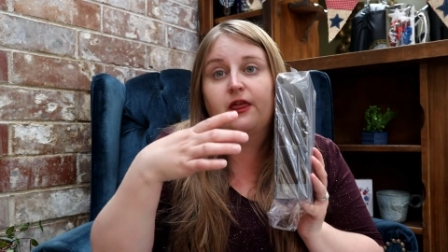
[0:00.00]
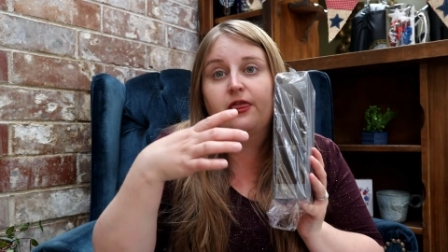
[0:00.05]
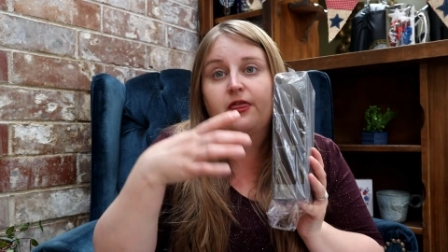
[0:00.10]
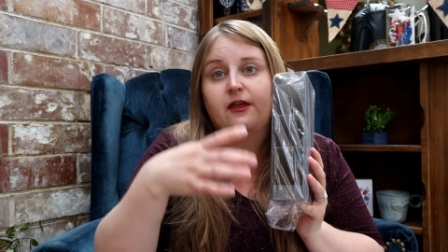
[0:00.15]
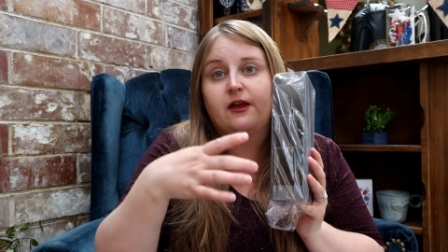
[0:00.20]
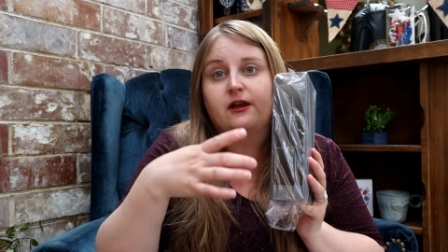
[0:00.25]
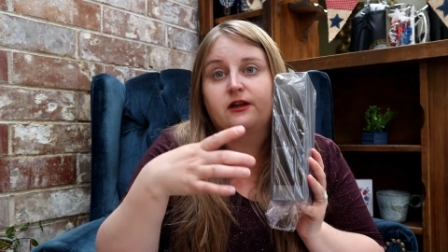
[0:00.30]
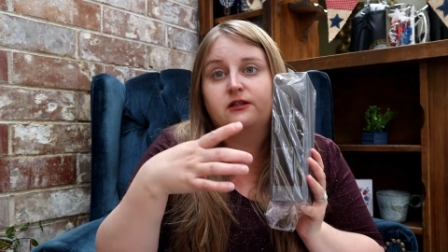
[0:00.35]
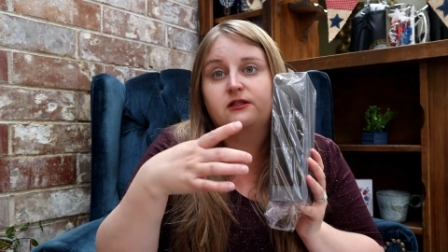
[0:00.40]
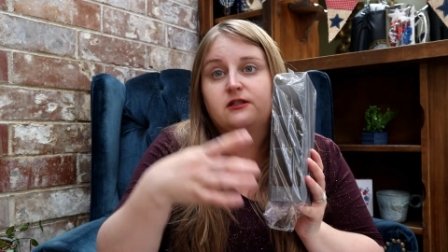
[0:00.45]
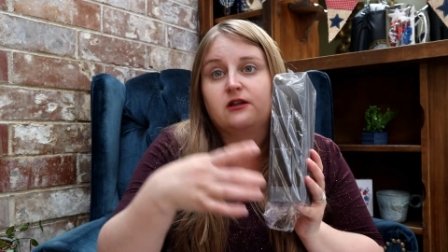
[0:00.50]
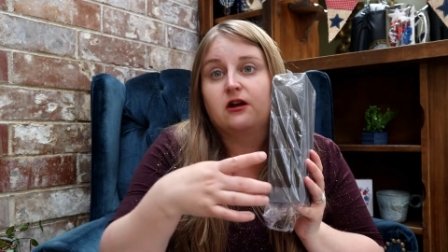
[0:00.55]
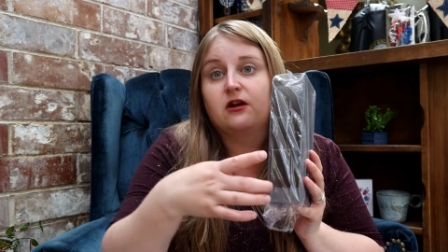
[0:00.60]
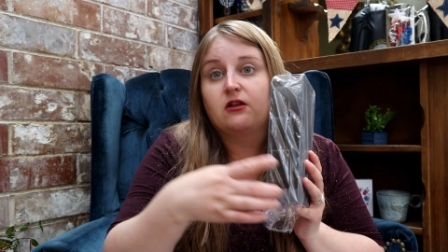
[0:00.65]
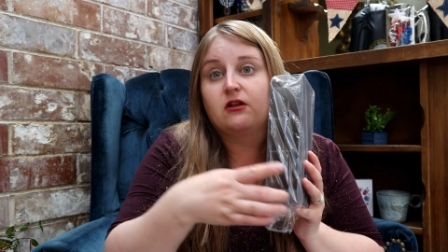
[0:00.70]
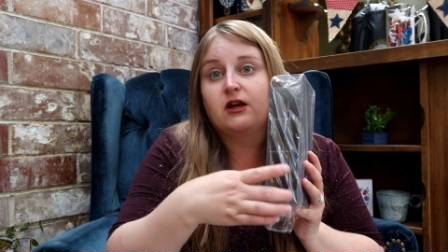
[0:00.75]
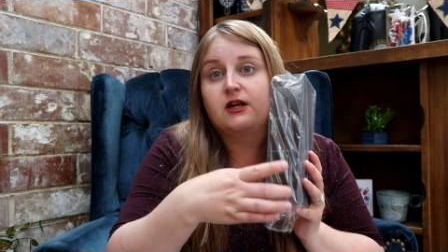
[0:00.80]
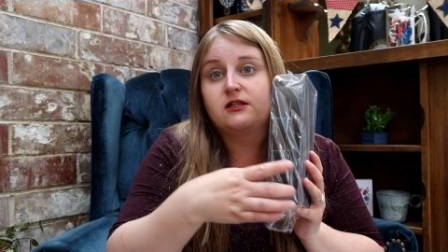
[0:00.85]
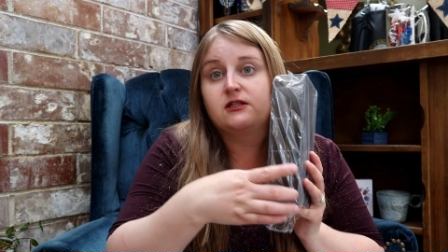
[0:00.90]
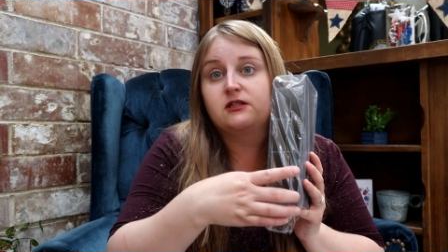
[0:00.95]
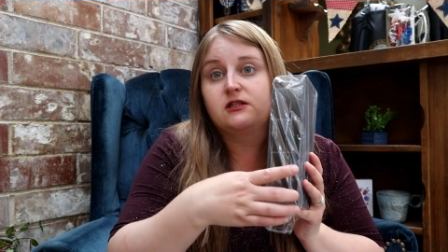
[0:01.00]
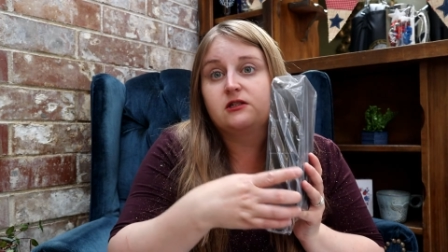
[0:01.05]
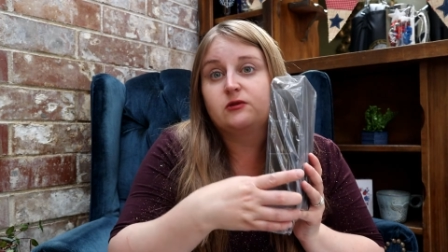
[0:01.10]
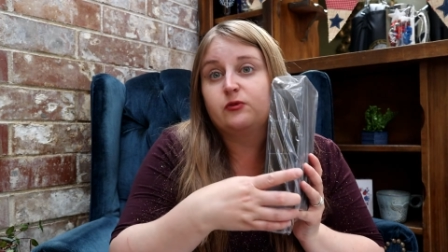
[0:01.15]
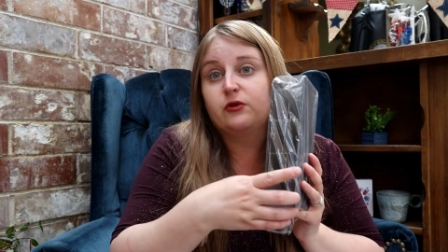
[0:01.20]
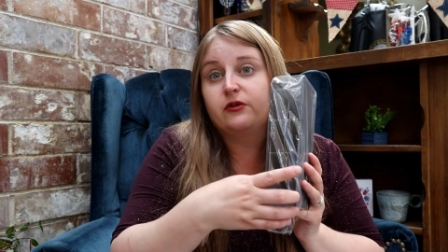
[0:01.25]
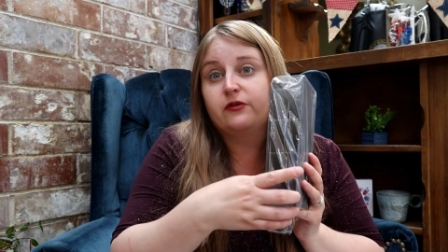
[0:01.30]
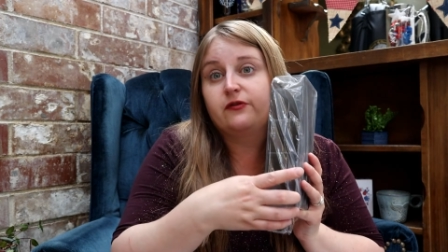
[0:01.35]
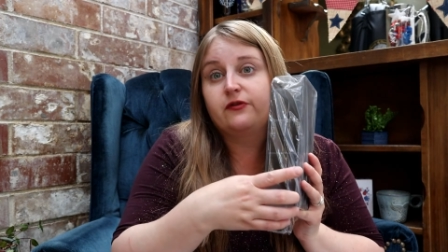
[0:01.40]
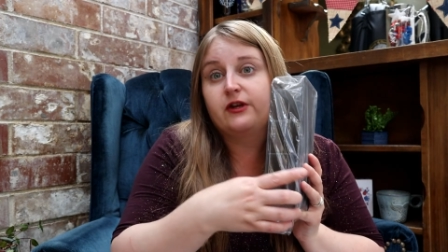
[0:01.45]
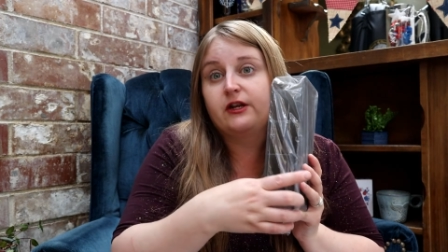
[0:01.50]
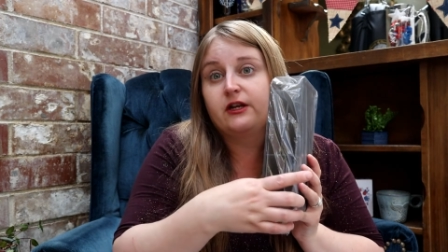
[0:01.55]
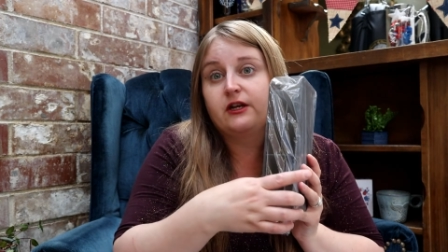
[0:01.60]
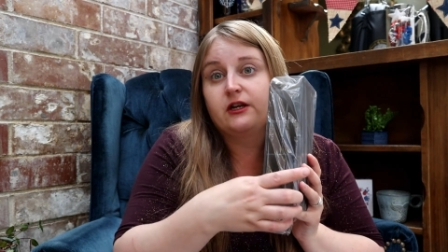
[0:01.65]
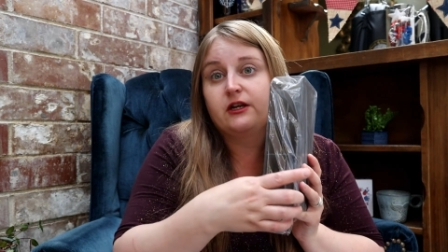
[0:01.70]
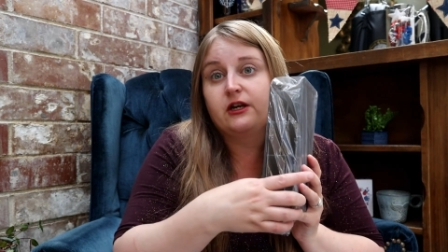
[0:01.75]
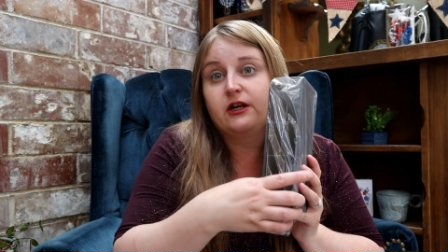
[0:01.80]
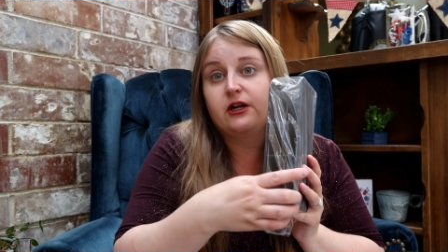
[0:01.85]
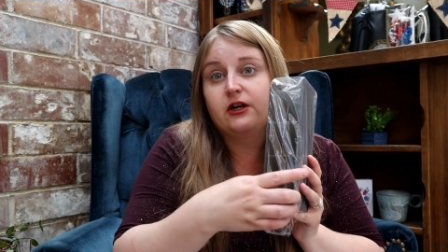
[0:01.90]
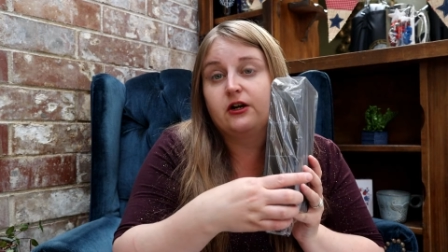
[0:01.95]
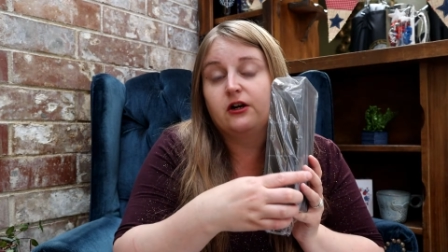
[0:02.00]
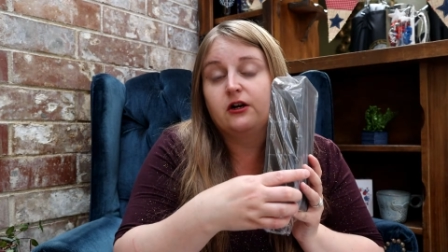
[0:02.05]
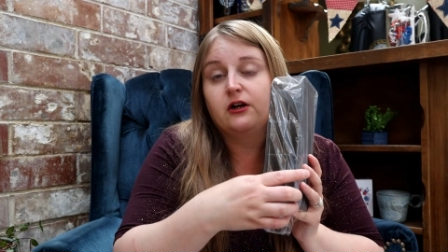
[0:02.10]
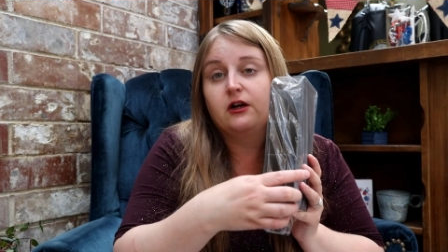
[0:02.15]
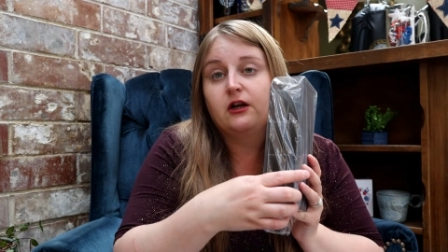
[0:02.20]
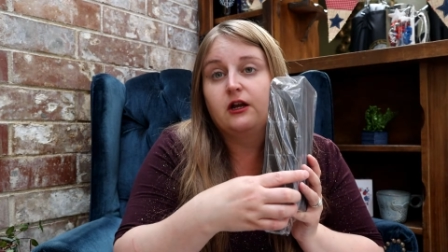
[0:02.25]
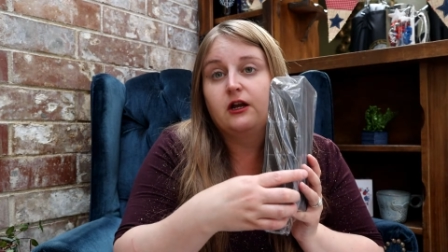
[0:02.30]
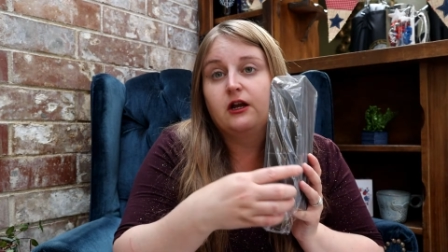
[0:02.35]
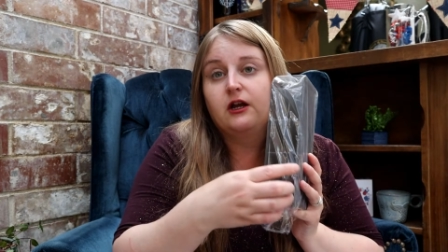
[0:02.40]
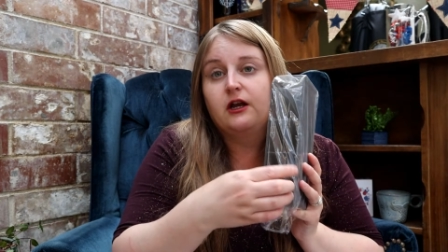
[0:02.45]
thick sunglasses will fit in here.